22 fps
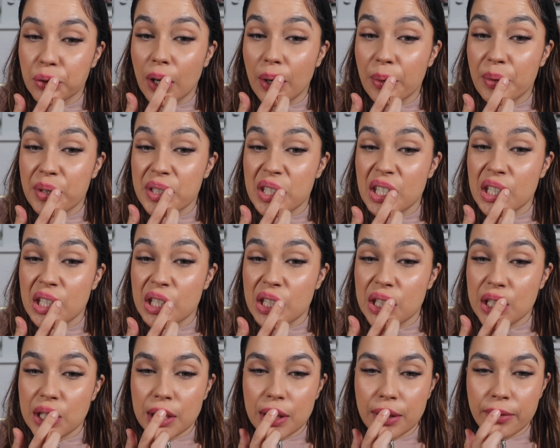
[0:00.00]
so I wasn't
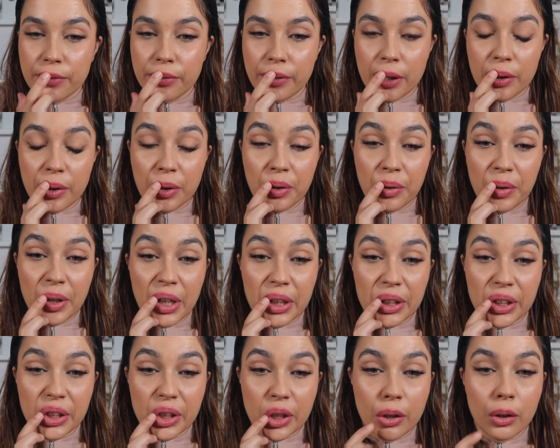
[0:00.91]
seeing very
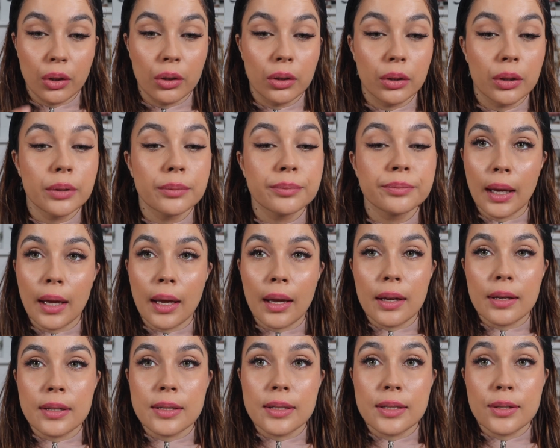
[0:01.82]
well the color
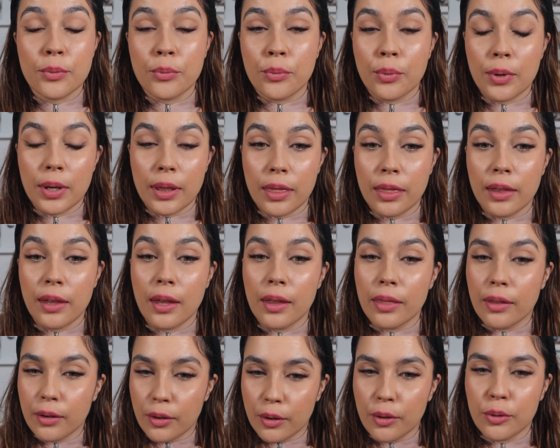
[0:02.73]
and with the
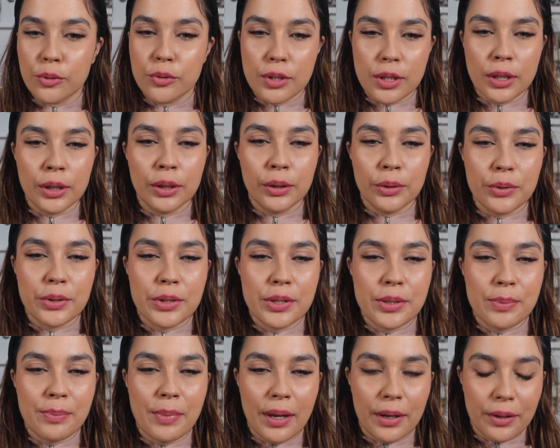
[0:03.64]
other coat it
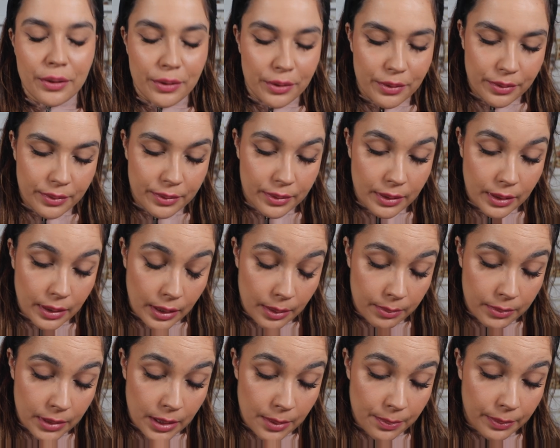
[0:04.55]
looks better.
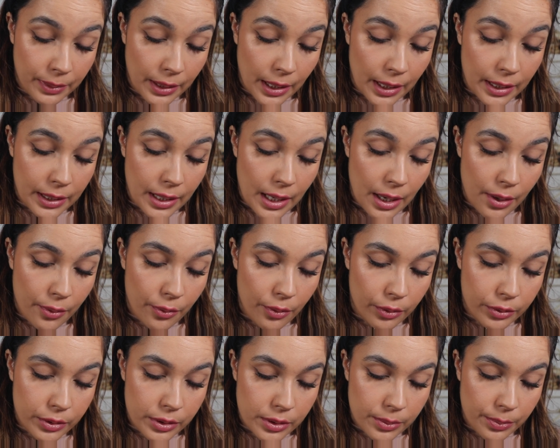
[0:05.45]
Let me apply now
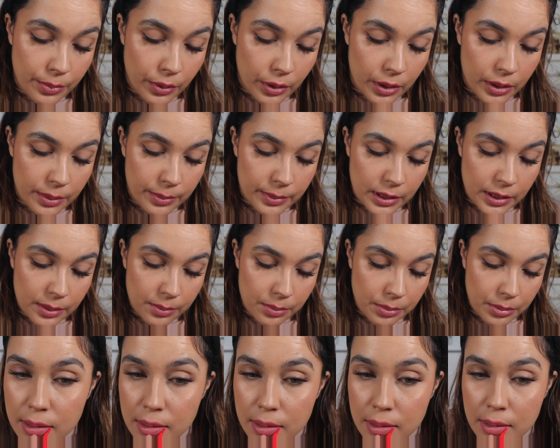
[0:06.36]
on the bottom
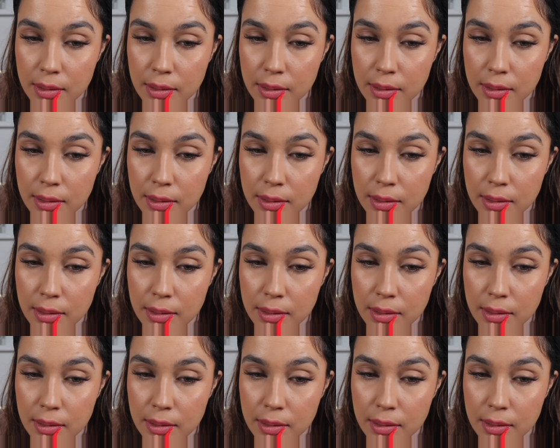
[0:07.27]
lip.